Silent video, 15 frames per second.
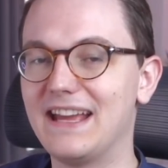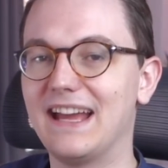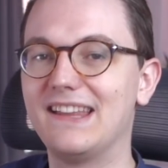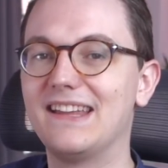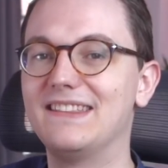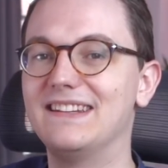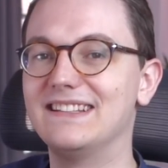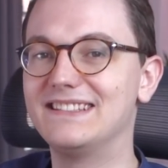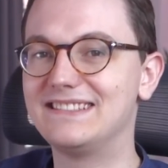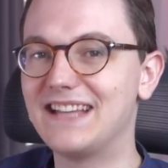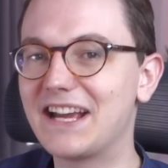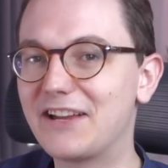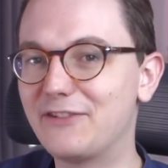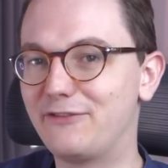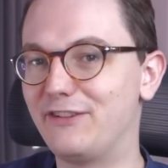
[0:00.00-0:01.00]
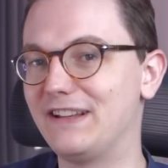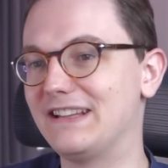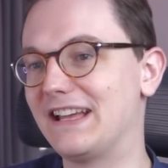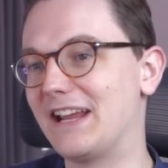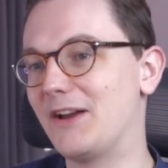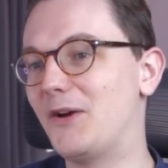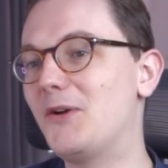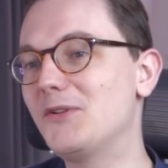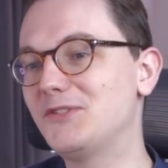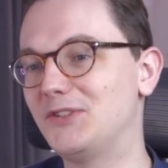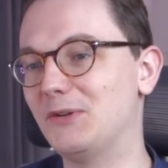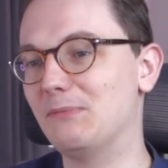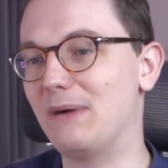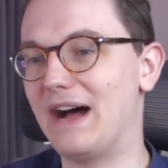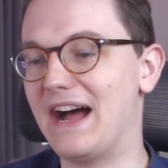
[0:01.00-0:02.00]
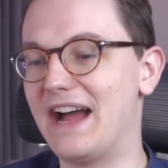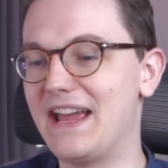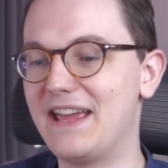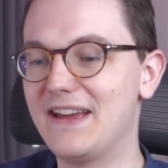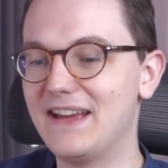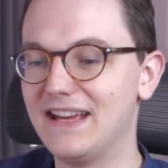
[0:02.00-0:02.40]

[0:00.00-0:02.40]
And then the second thing that I also buy